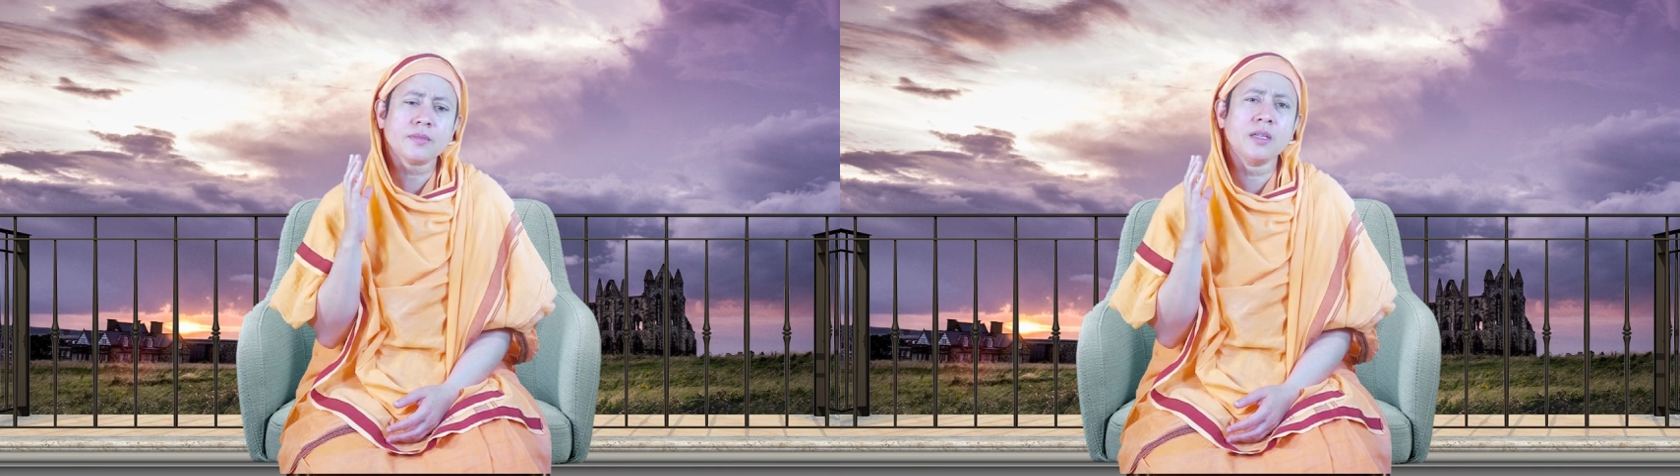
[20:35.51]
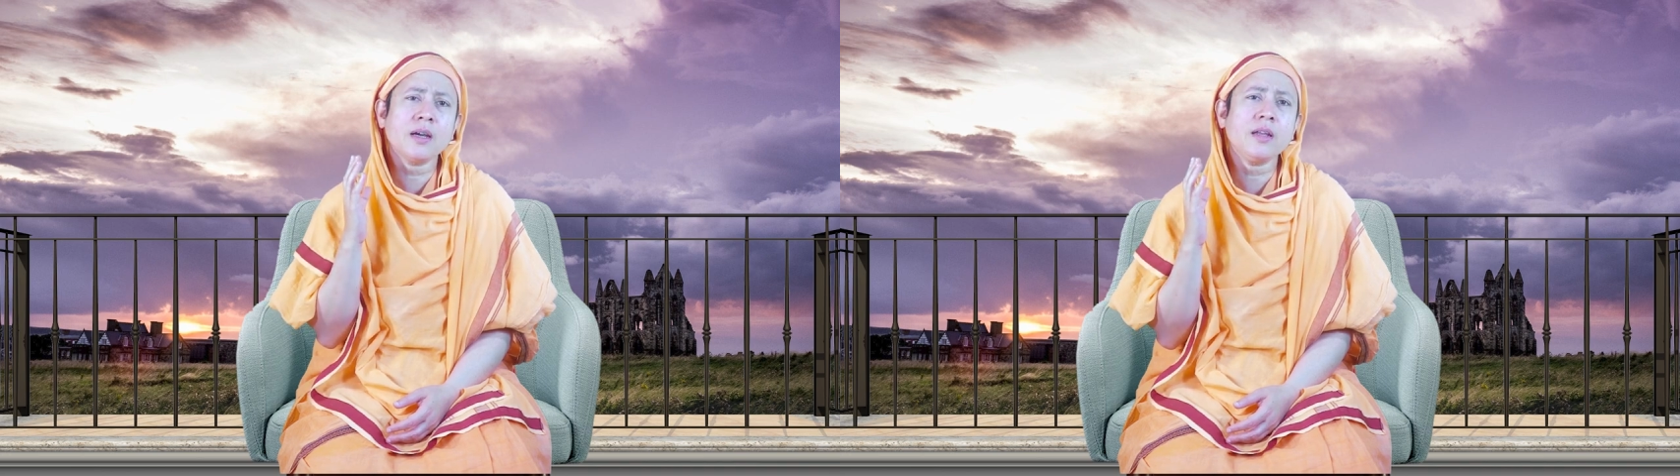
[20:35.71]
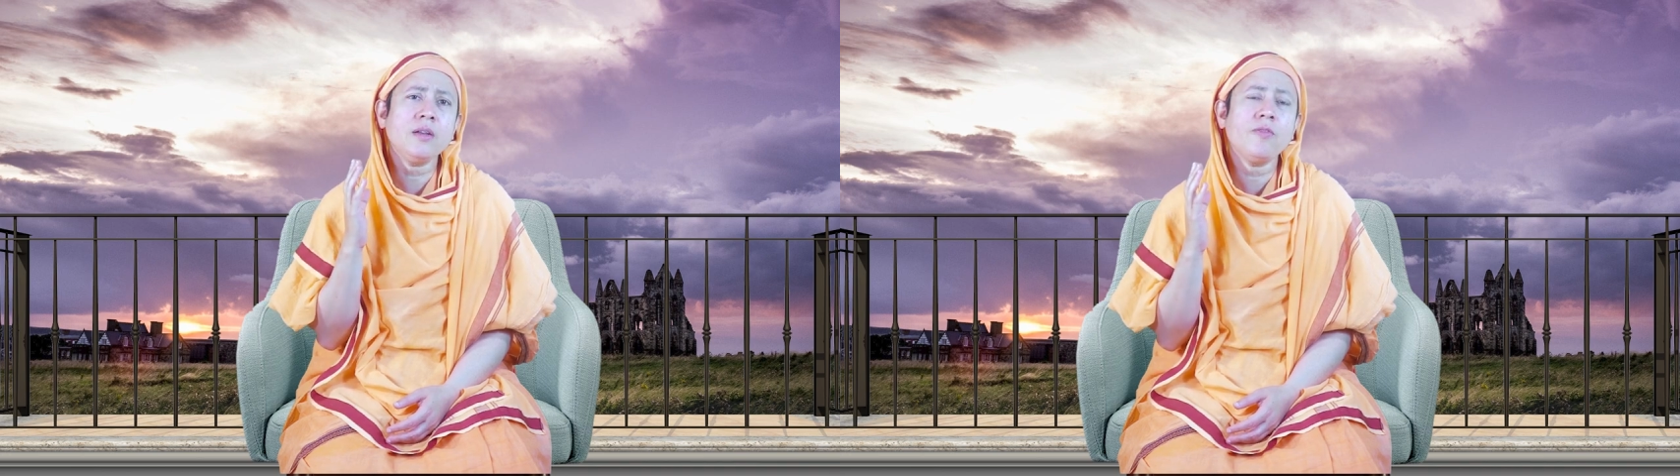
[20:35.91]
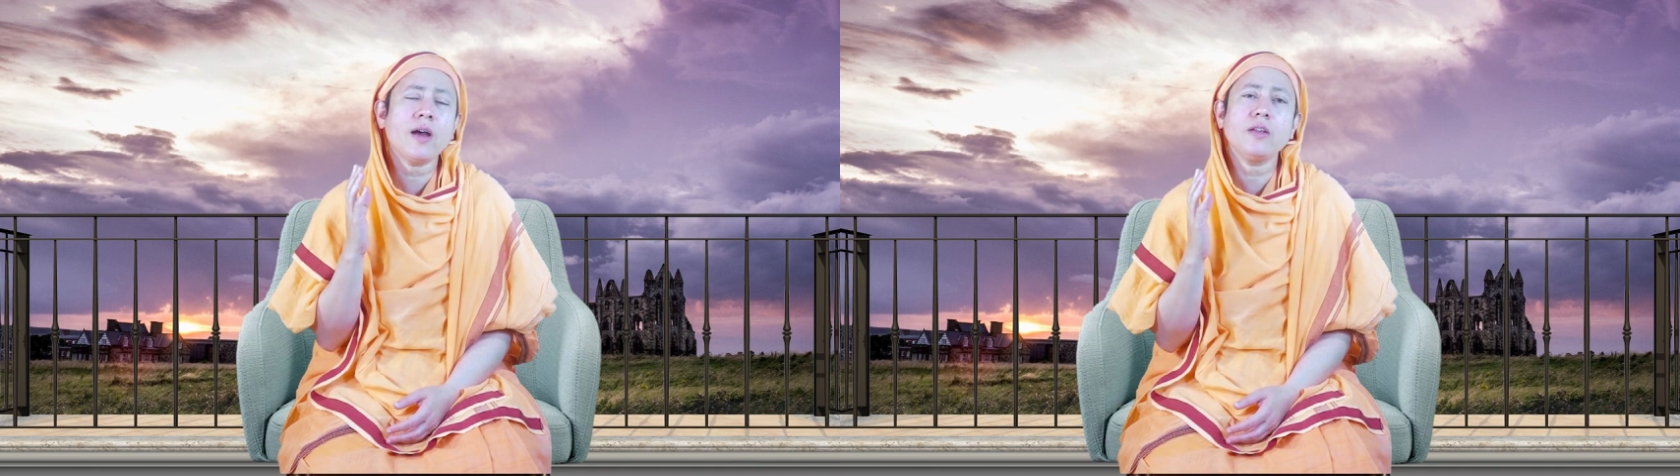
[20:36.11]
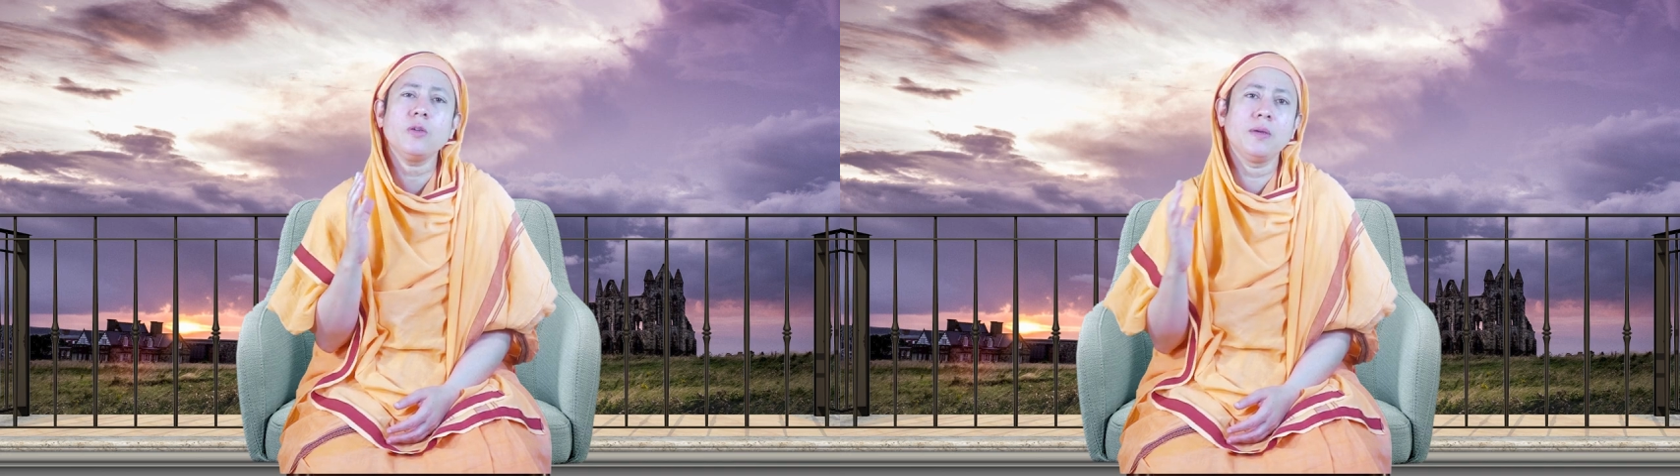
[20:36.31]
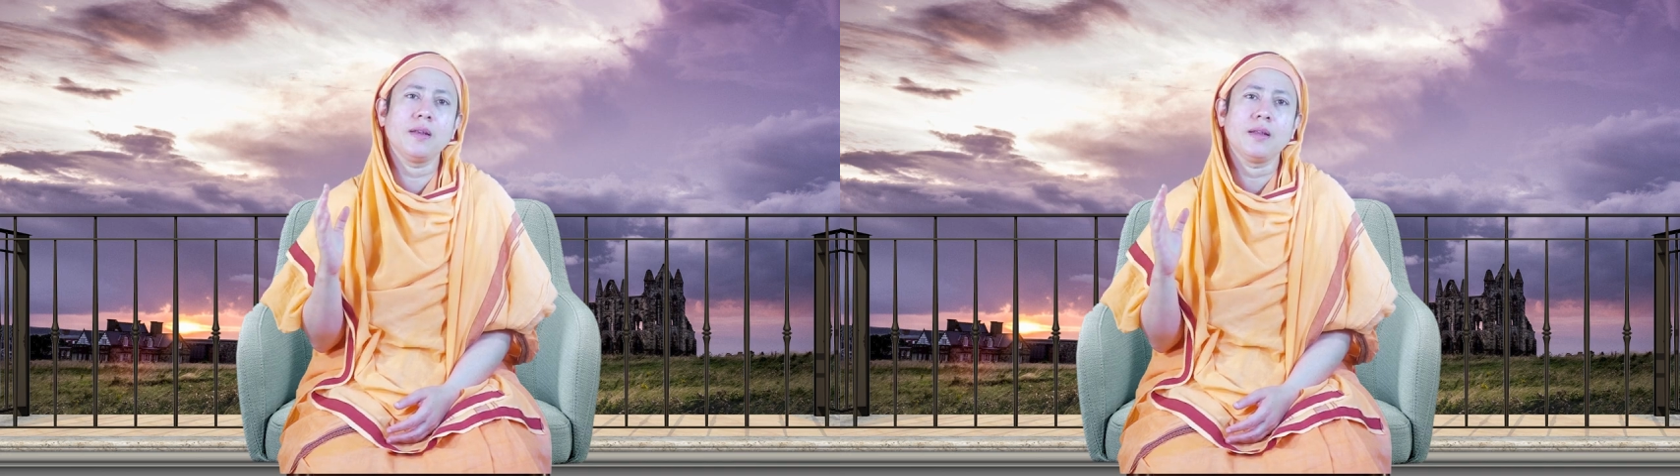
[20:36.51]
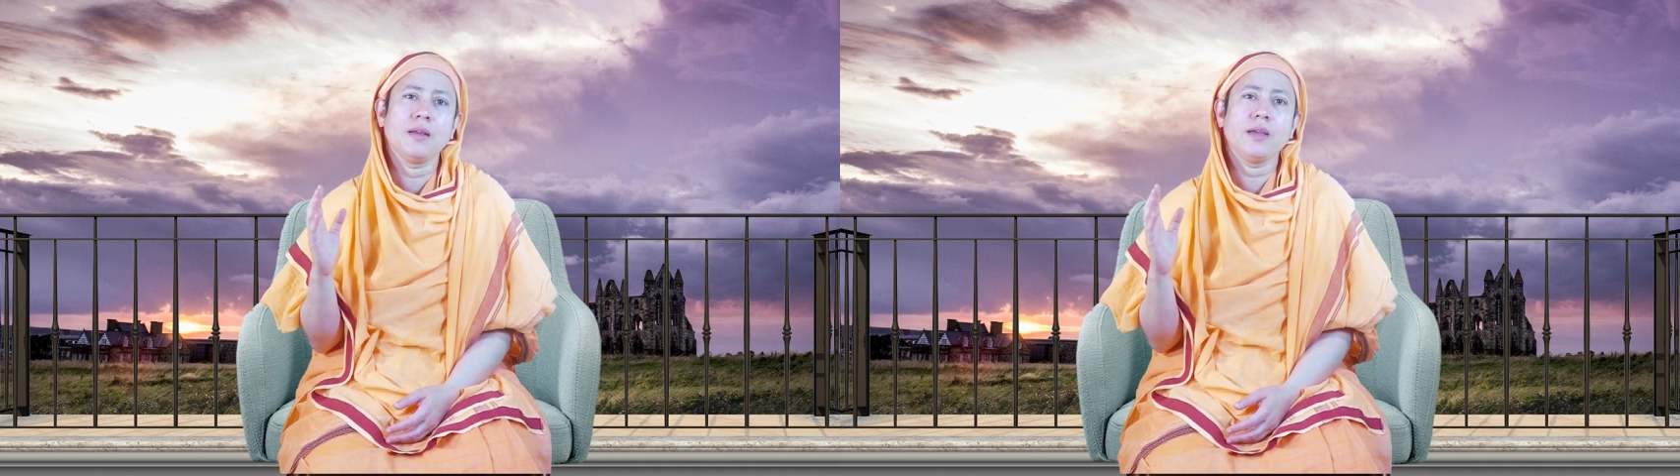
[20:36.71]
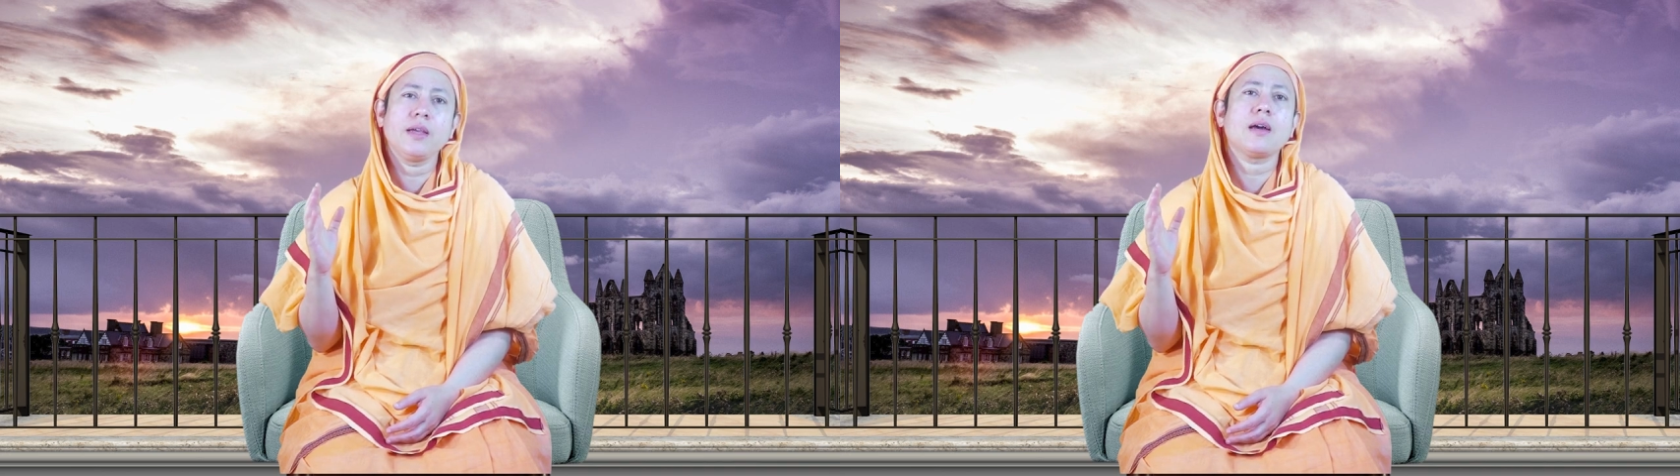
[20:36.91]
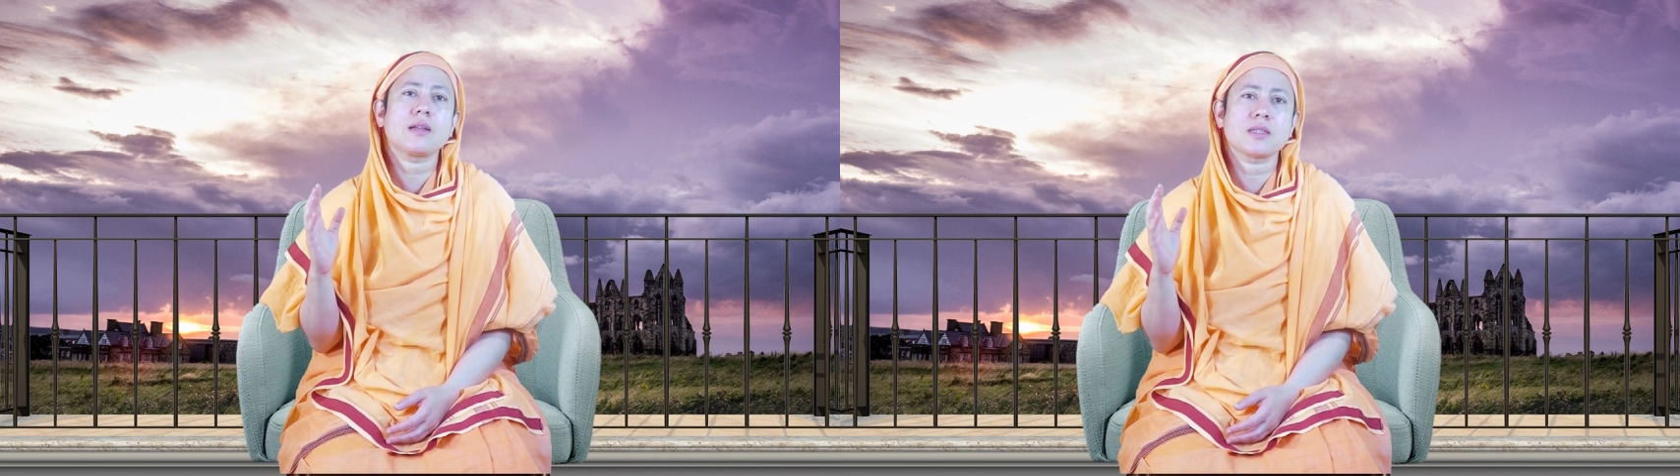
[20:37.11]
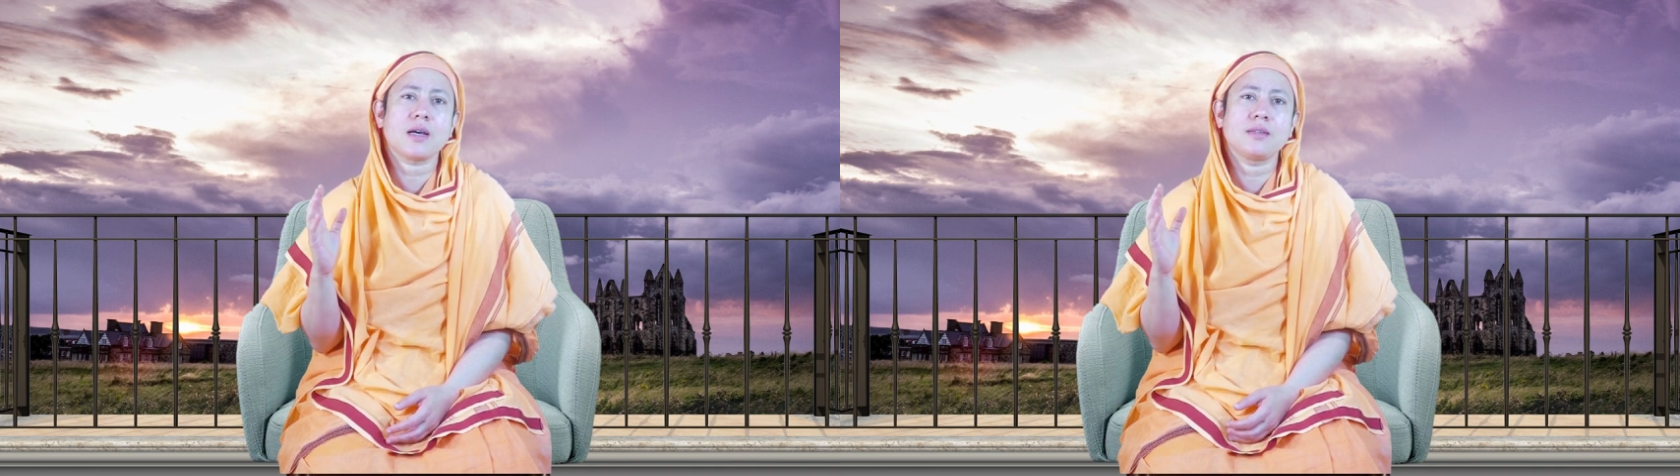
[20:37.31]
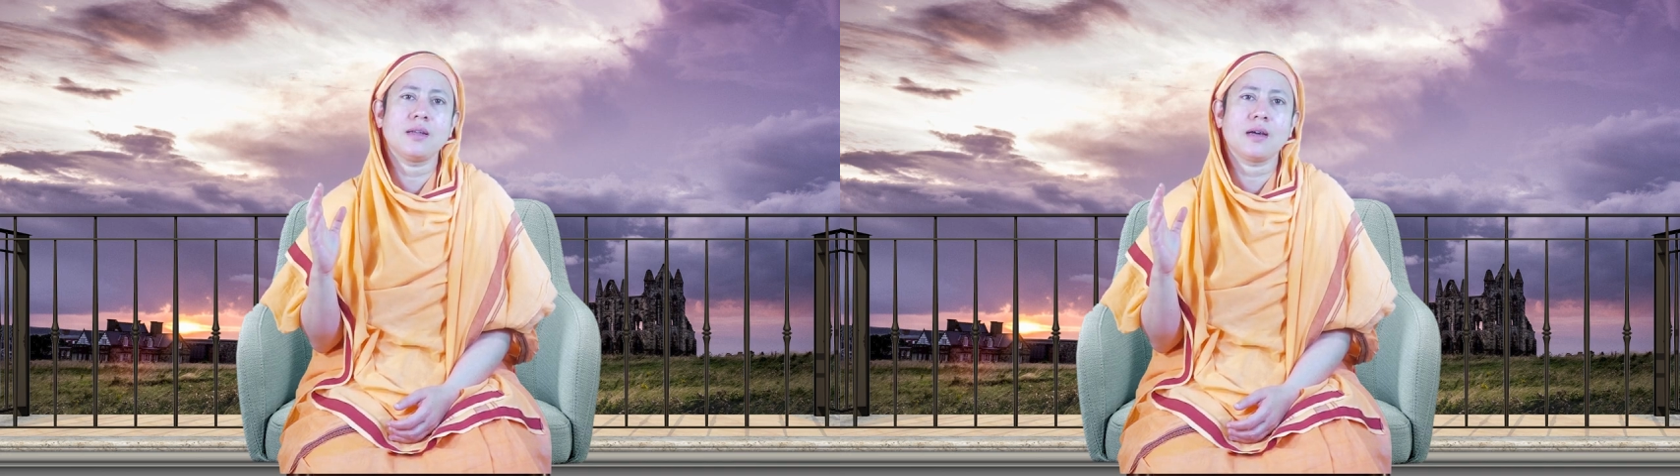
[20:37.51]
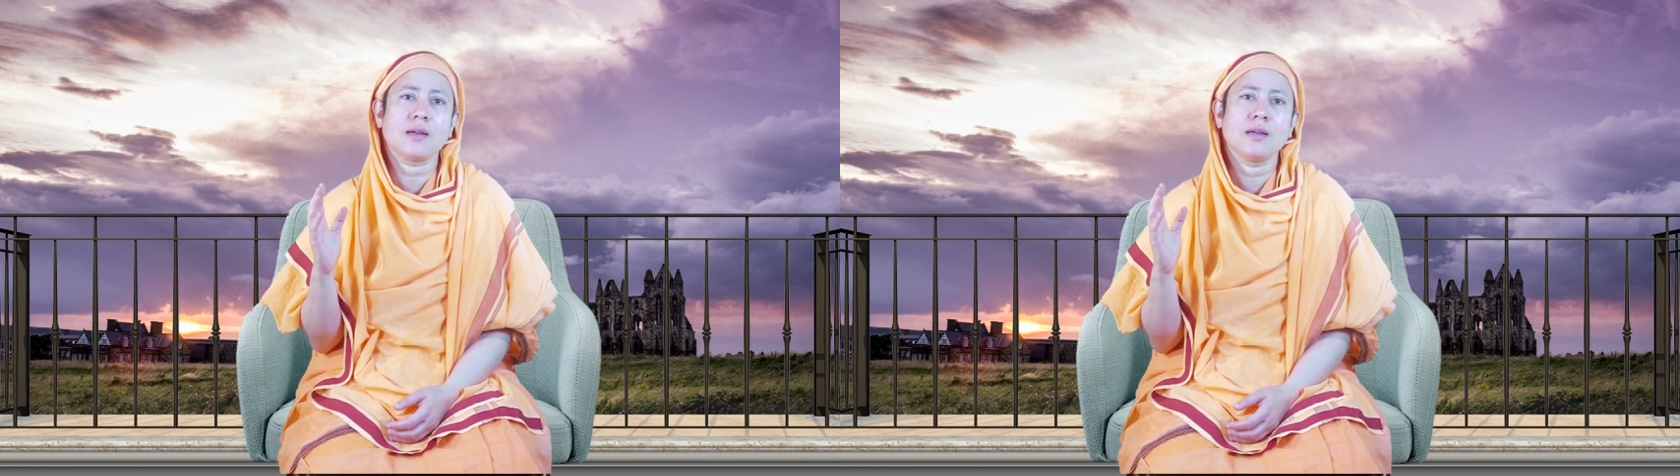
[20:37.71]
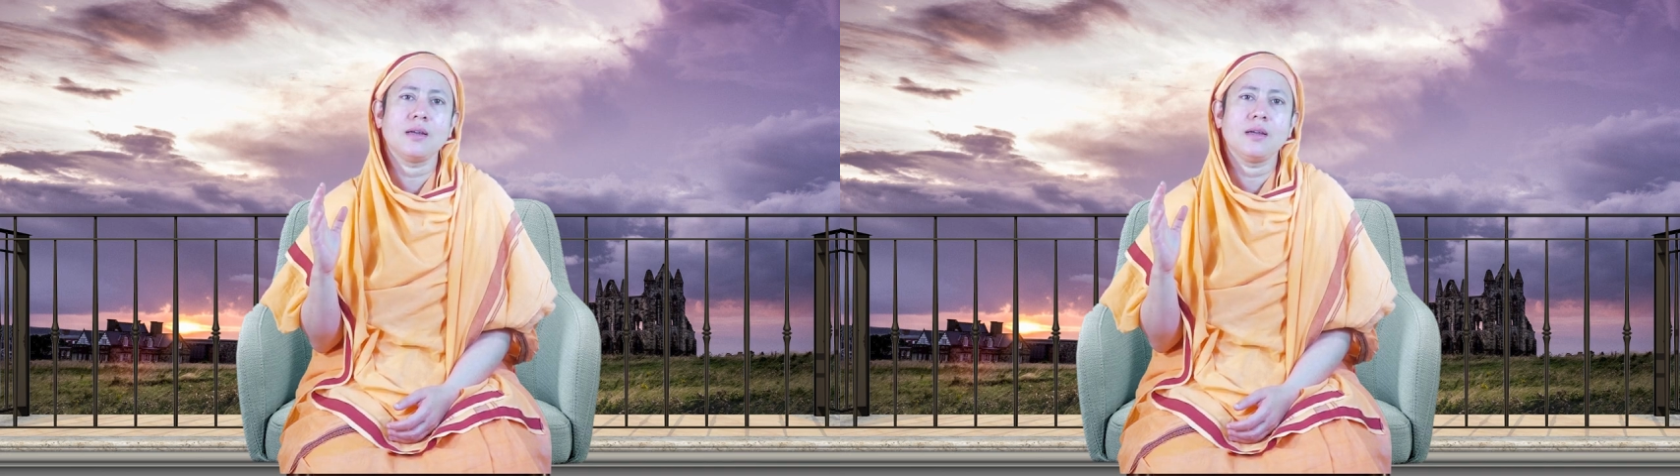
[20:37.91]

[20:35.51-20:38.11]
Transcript: they are invaluable in our sadhana.